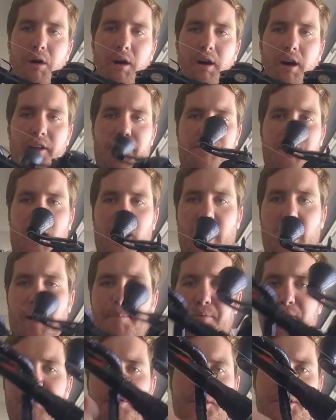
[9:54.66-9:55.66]
on
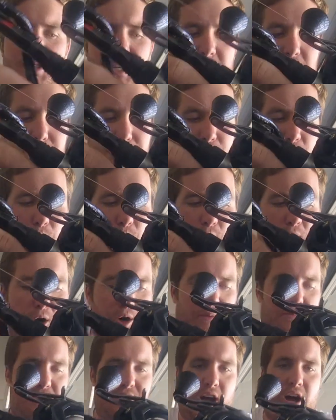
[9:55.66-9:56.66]
top of using it for
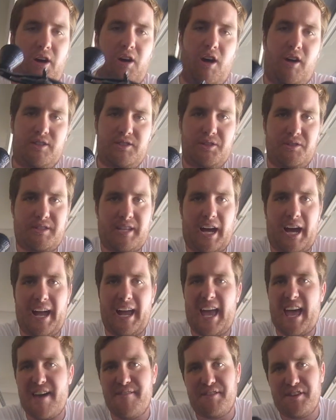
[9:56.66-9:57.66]
worms, I'll also tie
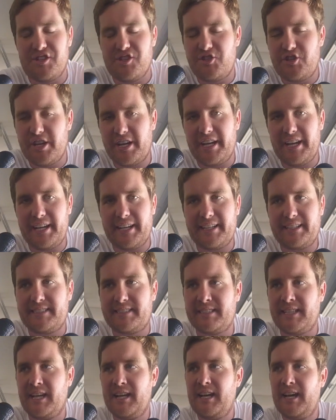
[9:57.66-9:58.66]
heavy
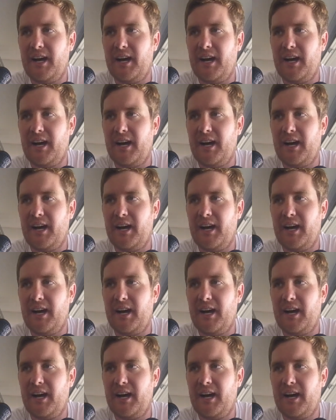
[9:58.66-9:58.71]
jigs,